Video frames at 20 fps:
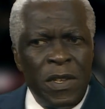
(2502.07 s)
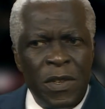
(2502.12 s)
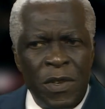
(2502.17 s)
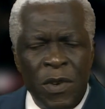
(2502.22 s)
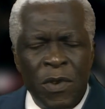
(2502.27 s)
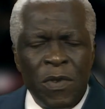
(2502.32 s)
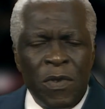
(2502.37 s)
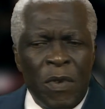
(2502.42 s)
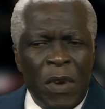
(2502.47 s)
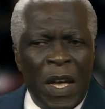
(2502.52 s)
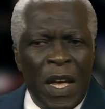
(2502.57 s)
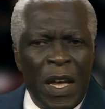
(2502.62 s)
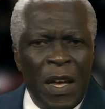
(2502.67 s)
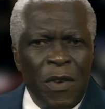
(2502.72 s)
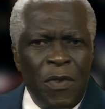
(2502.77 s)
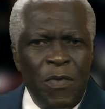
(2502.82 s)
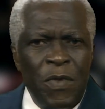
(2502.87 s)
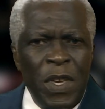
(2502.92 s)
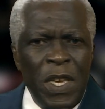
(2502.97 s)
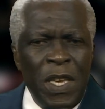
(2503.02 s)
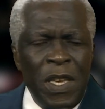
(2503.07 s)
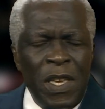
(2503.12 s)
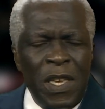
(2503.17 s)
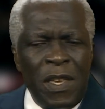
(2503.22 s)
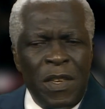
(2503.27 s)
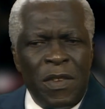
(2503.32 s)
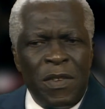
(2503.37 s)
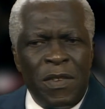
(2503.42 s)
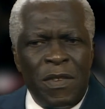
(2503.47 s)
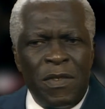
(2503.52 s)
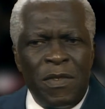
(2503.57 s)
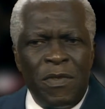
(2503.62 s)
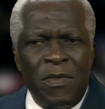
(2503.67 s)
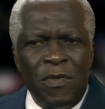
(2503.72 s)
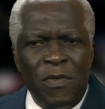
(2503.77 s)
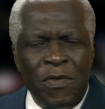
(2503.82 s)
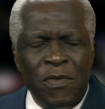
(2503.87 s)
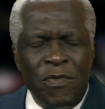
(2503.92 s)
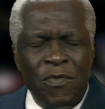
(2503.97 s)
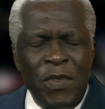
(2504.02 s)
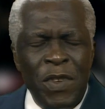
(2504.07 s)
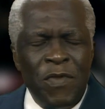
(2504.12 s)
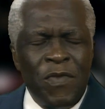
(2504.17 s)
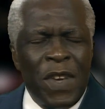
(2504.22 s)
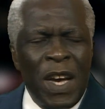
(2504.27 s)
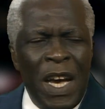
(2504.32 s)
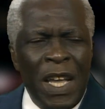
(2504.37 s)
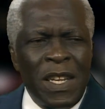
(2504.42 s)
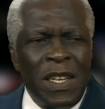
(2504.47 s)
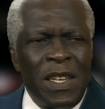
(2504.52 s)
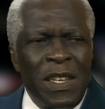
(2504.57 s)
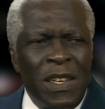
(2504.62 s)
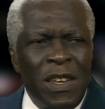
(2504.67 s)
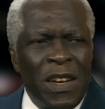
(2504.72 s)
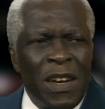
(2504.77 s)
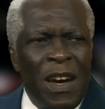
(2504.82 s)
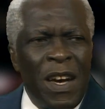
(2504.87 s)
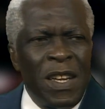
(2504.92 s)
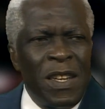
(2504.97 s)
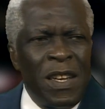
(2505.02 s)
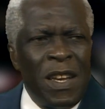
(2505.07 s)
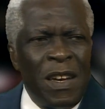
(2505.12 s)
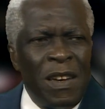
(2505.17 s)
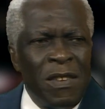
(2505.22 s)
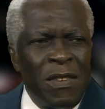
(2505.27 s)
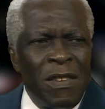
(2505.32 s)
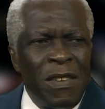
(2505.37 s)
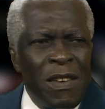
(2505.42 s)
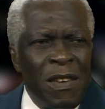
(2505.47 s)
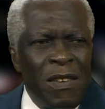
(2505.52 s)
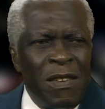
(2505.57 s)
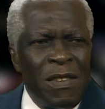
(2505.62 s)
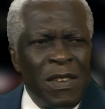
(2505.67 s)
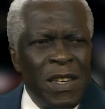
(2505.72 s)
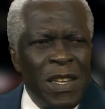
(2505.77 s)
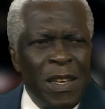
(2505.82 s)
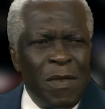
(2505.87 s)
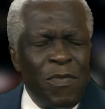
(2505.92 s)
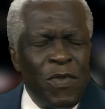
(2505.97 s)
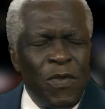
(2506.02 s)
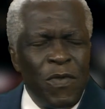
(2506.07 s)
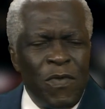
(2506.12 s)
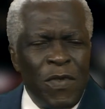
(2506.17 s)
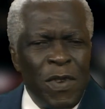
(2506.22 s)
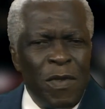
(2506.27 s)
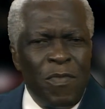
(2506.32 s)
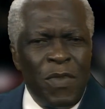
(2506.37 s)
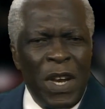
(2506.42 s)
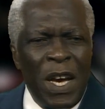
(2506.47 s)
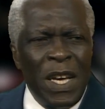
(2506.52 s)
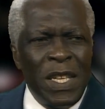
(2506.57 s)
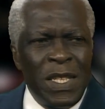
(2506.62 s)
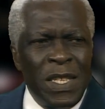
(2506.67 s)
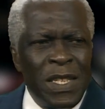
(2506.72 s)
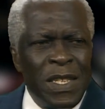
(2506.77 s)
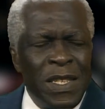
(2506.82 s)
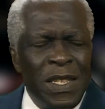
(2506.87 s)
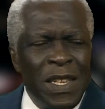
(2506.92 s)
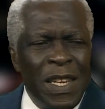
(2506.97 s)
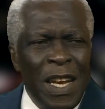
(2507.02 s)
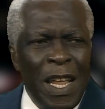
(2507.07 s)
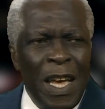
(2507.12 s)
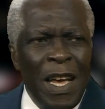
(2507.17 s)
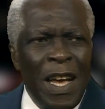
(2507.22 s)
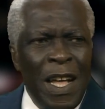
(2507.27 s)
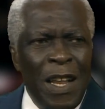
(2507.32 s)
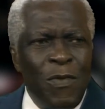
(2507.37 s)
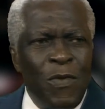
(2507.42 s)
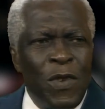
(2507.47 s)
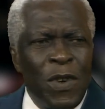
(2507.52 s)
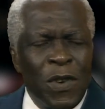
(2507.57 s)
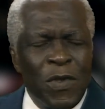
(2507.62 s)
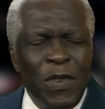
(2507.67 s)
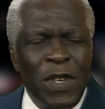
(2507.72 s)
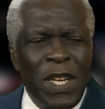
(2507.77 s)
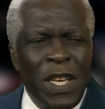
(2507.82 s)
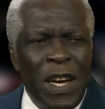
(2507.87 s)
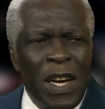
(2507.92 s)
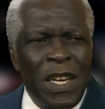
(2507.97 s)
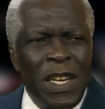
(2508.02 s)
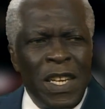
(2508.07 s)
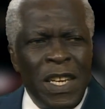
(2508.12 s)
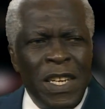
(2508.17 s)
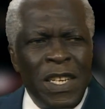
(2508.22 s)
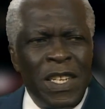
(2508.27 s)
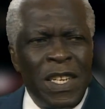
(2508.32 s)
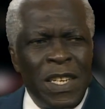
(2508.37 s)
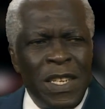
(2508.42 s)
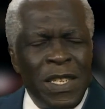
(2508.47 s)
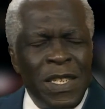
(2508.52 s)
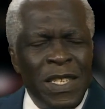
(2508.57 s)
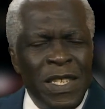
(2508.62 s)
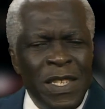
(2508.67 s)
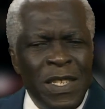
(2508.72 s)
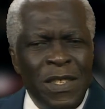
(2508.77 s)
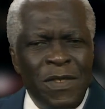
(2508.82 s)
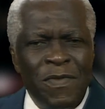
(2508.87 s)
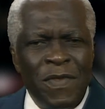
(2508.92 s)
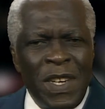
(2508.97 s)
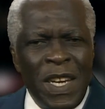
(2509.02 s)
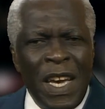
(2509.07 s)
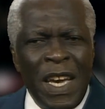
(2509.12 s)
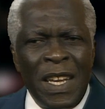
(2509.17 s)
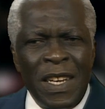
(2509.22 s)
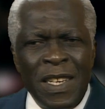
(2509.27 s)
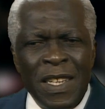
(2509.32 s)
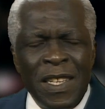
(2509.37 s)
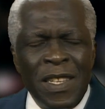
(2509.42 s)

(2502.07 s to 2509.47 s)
So we we've got to cut down on the approval process, and I'll work with the other agencies for that.